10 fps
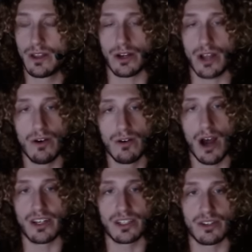There you go.
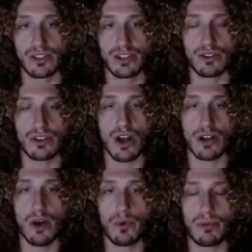I just literally chose
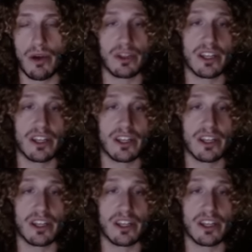Noko. We played with